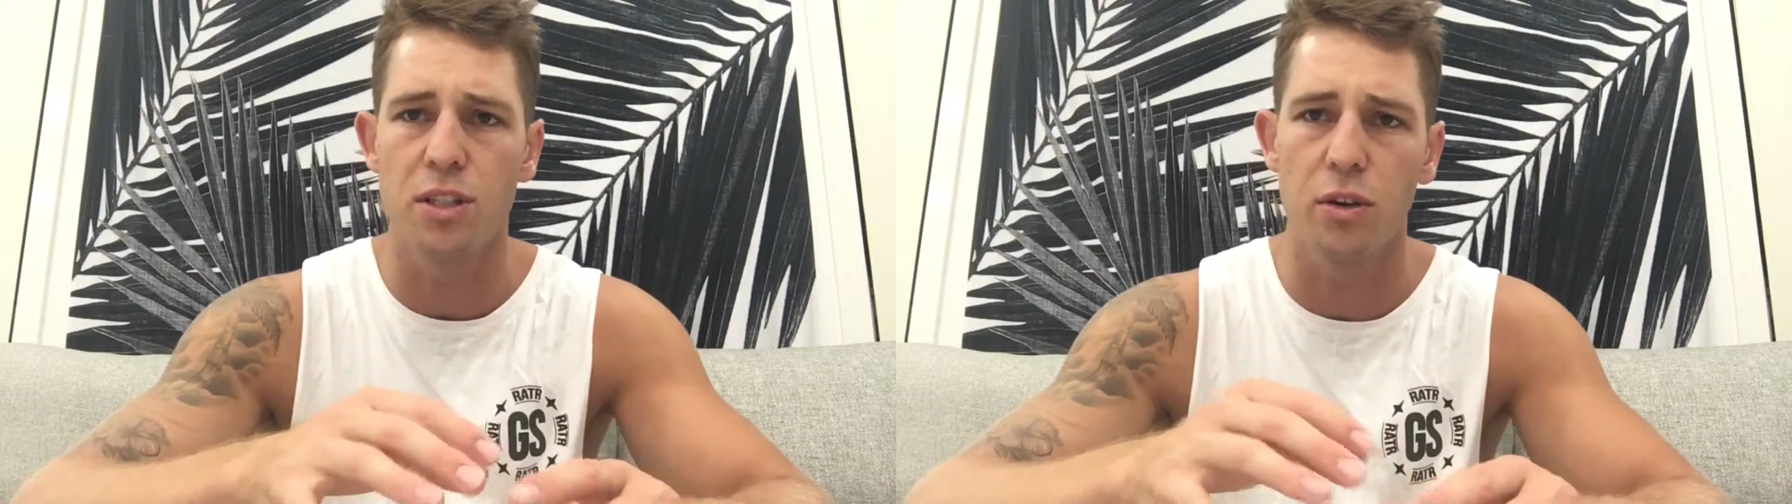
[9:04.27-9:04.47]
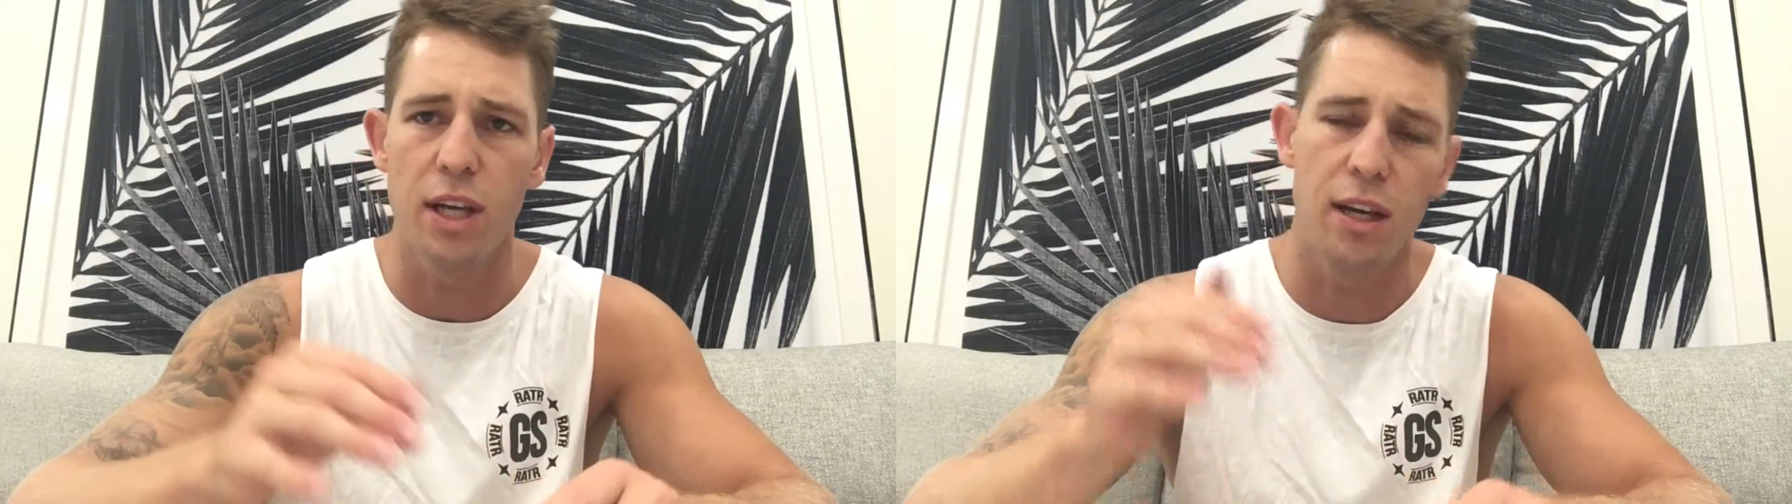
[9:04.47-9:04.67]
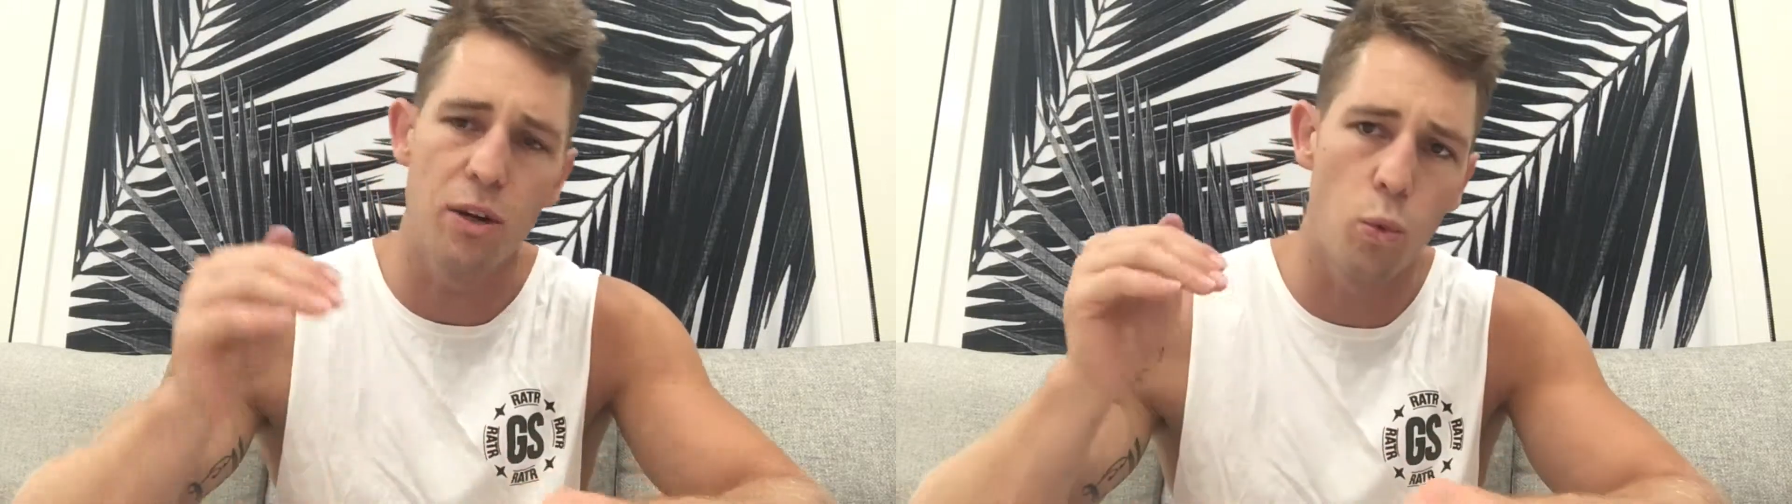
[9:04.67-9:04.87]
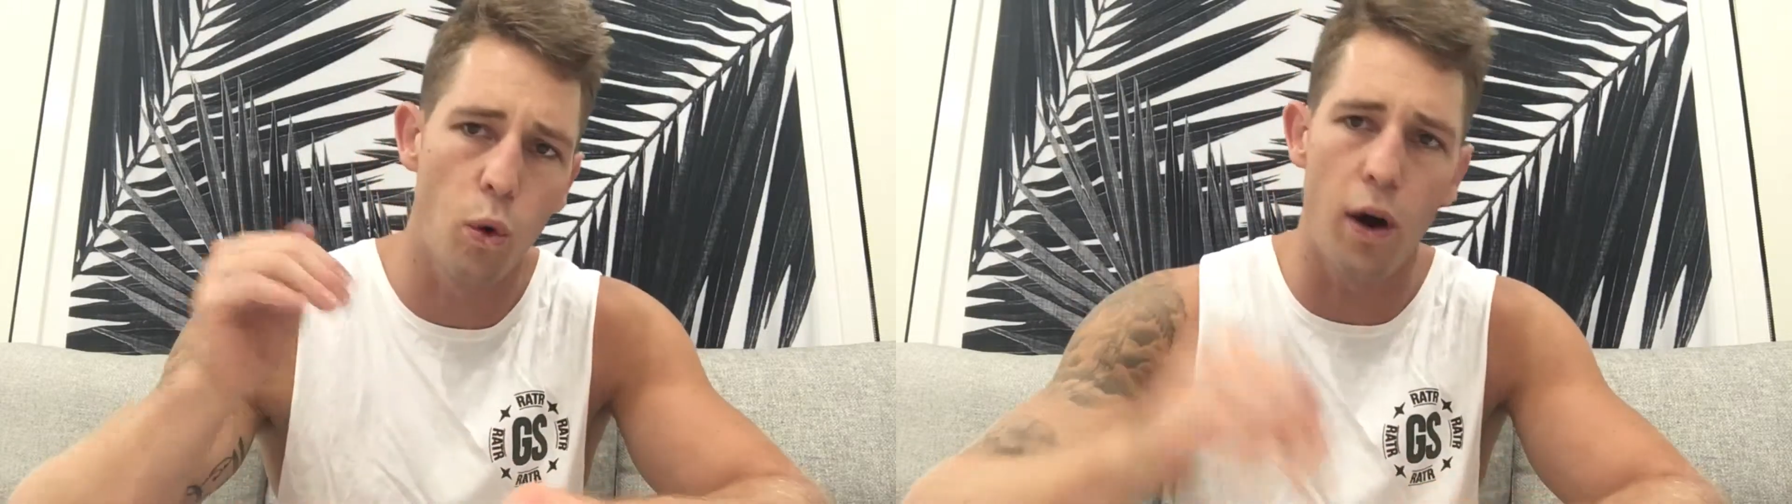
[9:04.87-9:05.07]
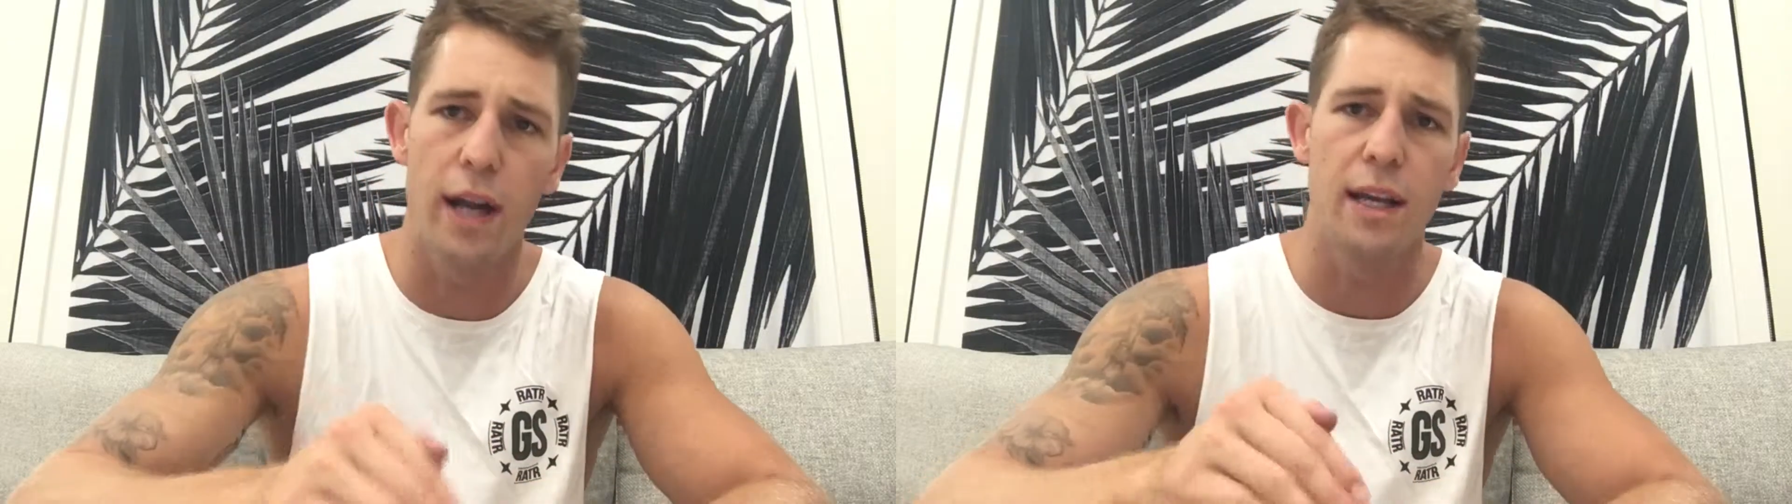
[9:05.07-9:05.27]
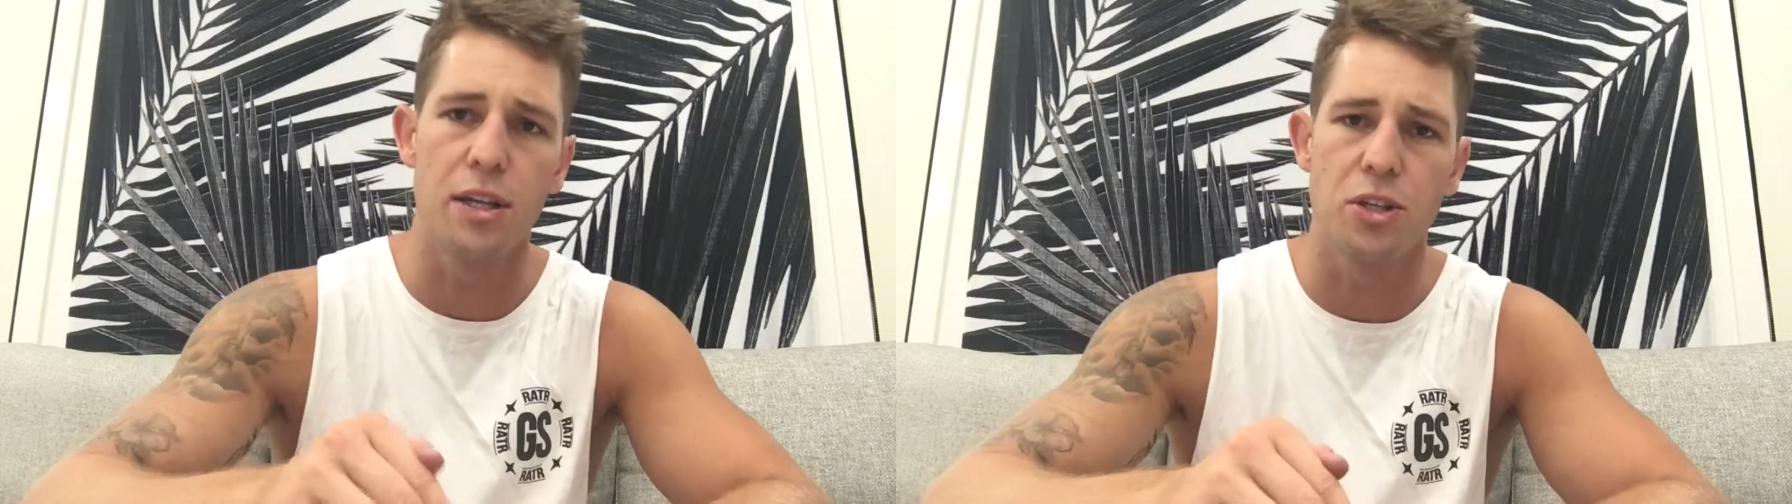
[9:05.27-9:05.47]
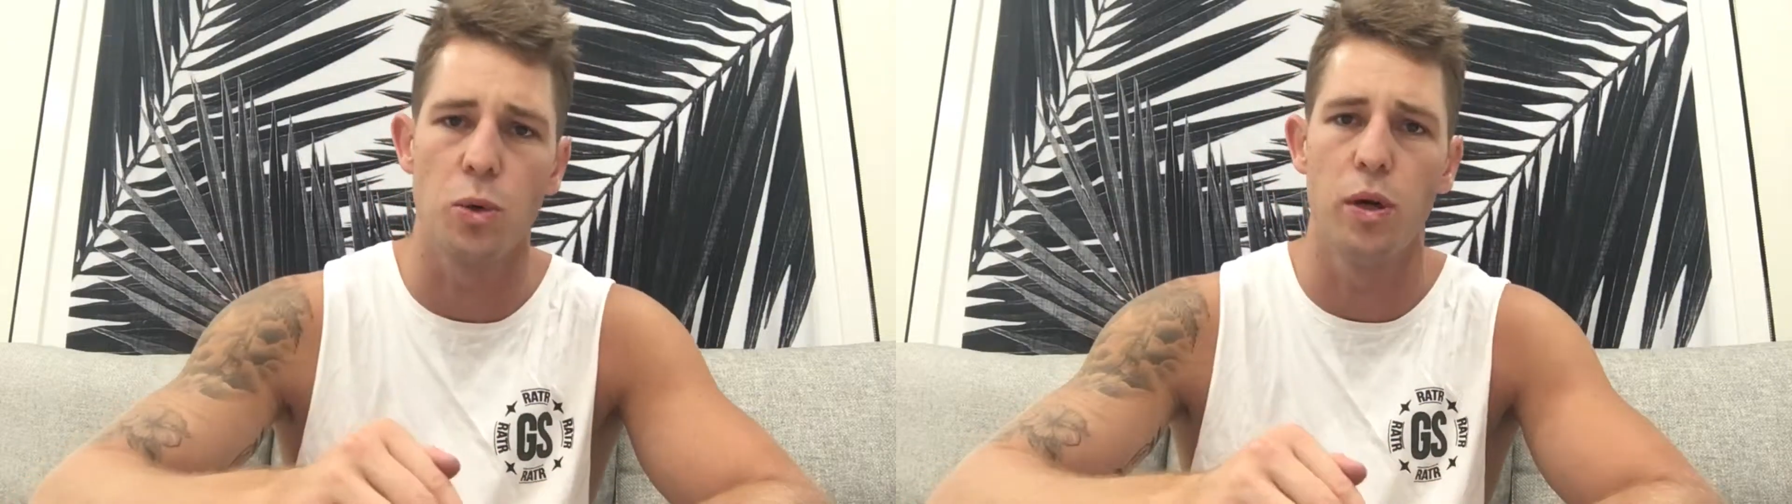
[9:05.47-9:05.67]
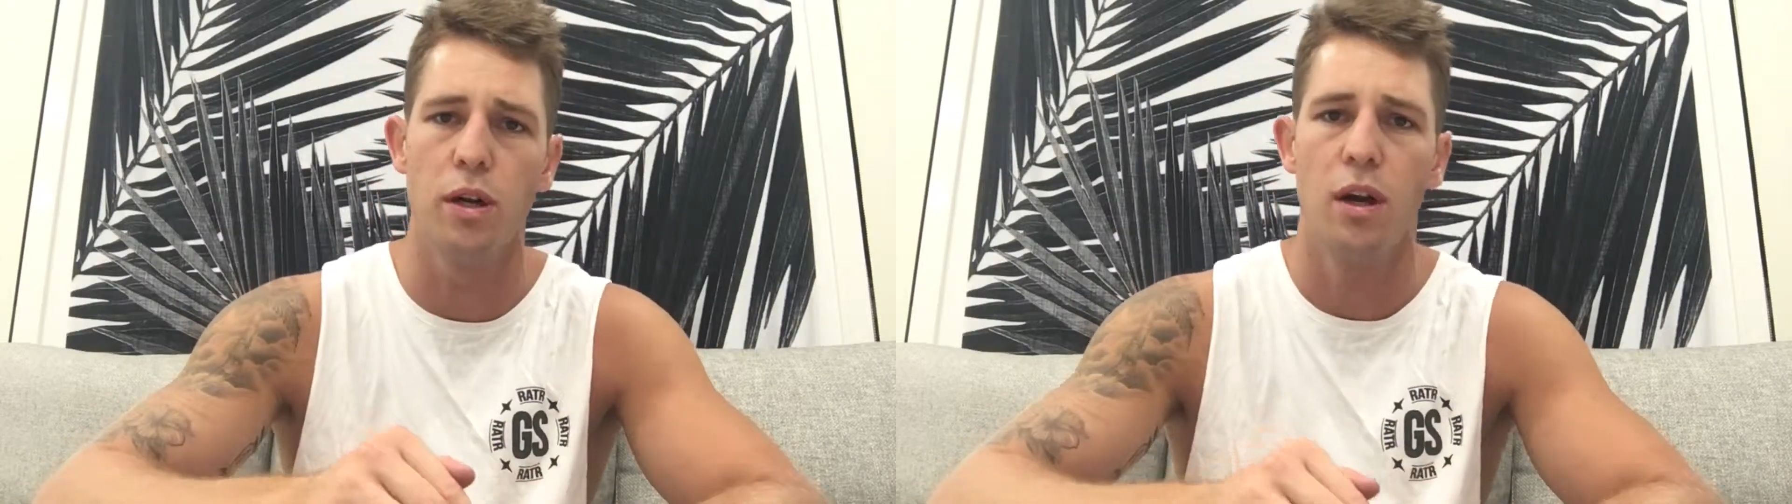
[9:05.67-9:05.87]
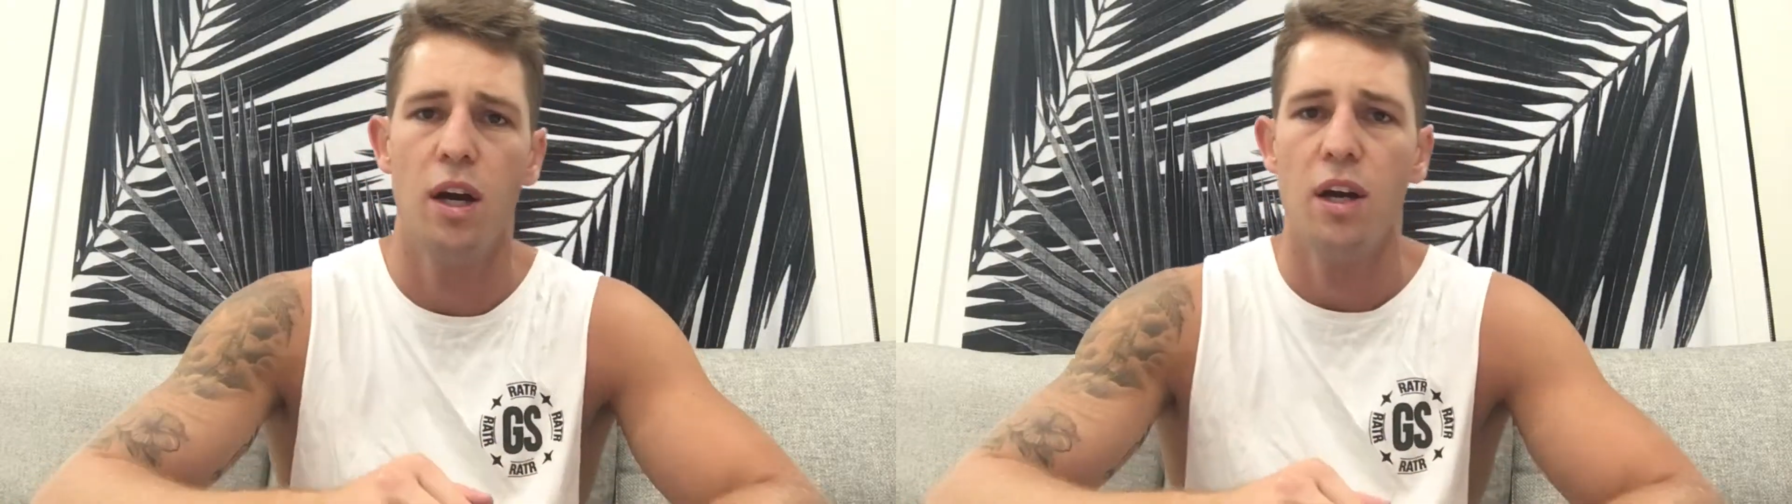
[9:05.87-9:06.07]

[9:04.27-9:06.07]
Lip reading: so getting right into it.